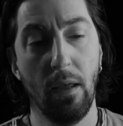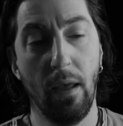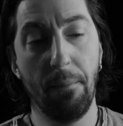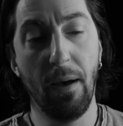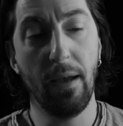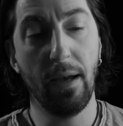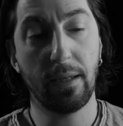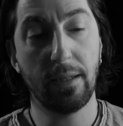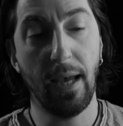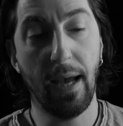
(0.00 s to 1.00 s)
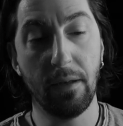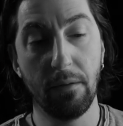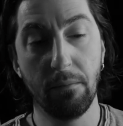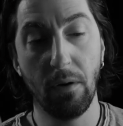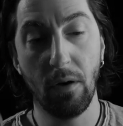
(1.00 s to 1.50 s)
"Am I a
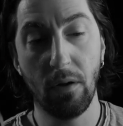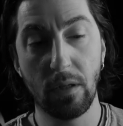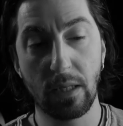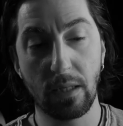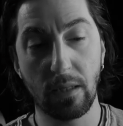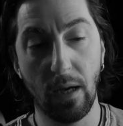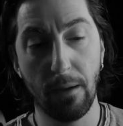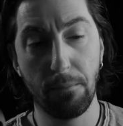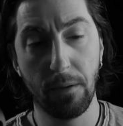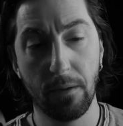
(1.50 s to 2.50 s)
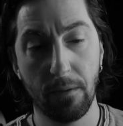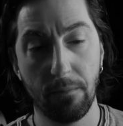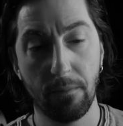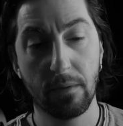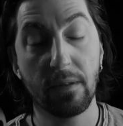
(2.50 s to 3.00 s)
cannonball, Stubb,"
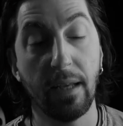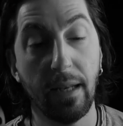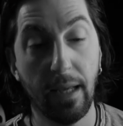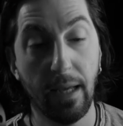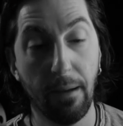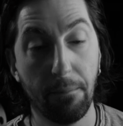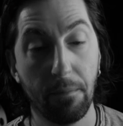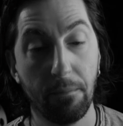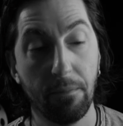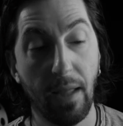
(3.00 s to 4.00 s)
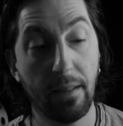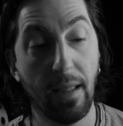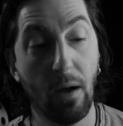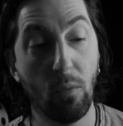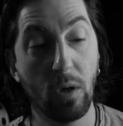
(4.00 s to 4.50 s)
said Ahab, "that
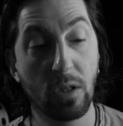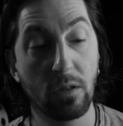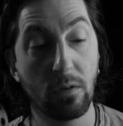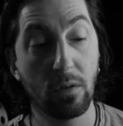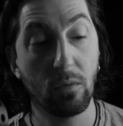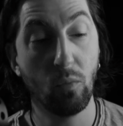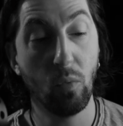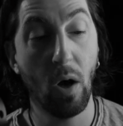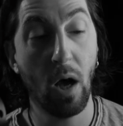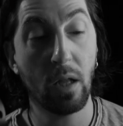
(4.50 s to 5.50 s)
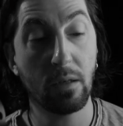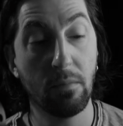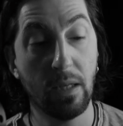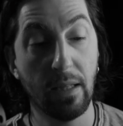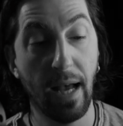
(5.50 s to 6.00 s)
thou wouldst wad
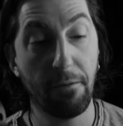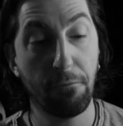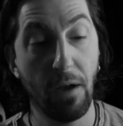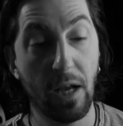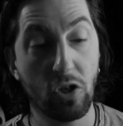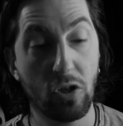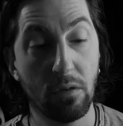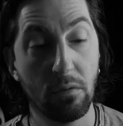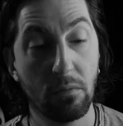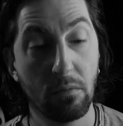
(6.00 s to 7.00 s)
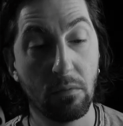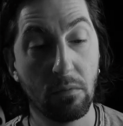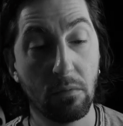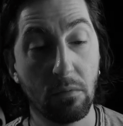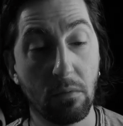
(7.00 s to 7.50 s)
me that fashion?
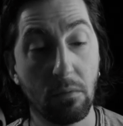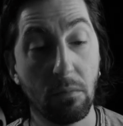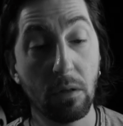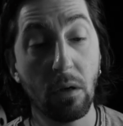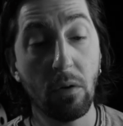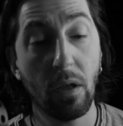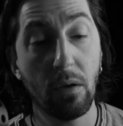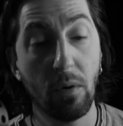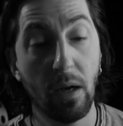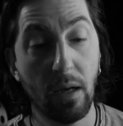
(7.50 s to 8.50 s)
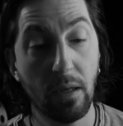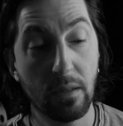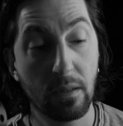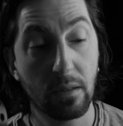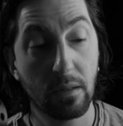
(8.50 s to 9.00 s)
But go thy
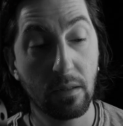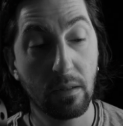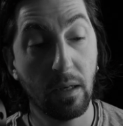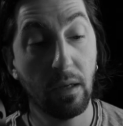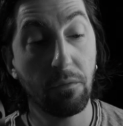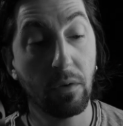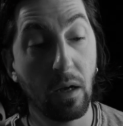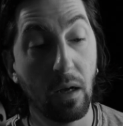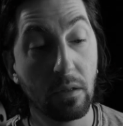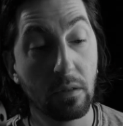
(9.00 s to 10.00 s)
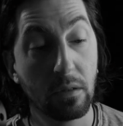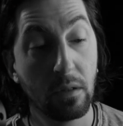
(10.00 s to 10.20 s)
ways, I had forgot.